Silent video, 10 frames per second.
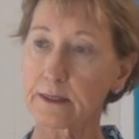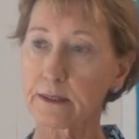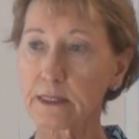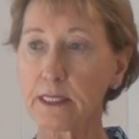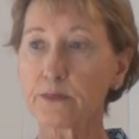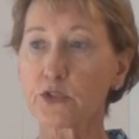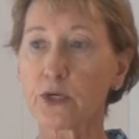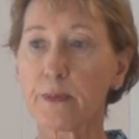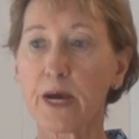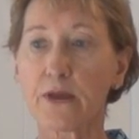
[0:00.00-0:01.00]

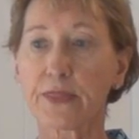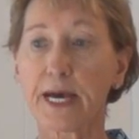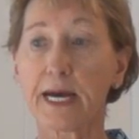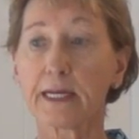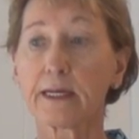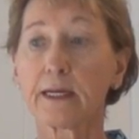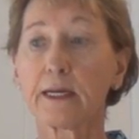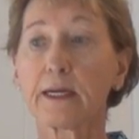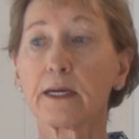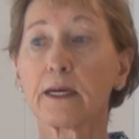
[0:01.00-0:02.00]
slipshod about that,
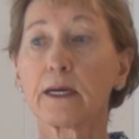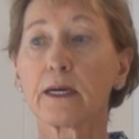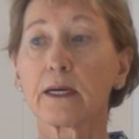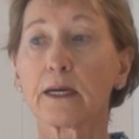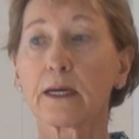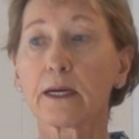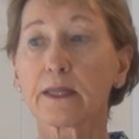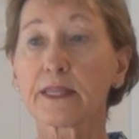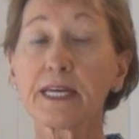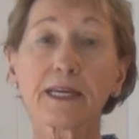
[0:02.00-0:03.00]

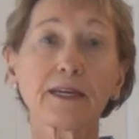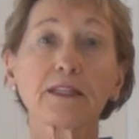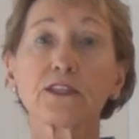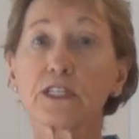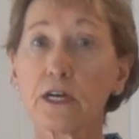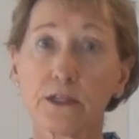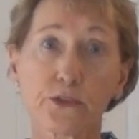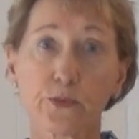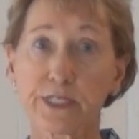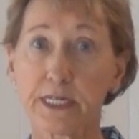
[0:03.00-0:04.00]
thinking that the
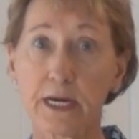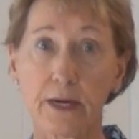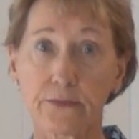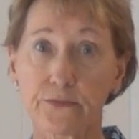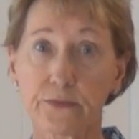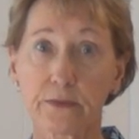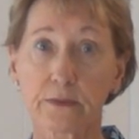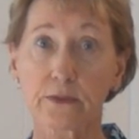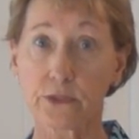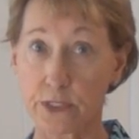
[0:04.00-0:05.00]
dance was enough,
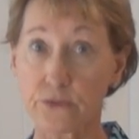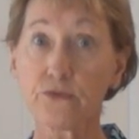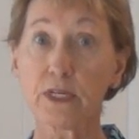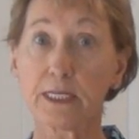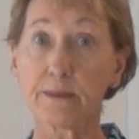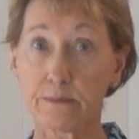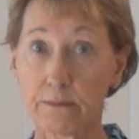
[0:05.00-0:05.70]
because it's really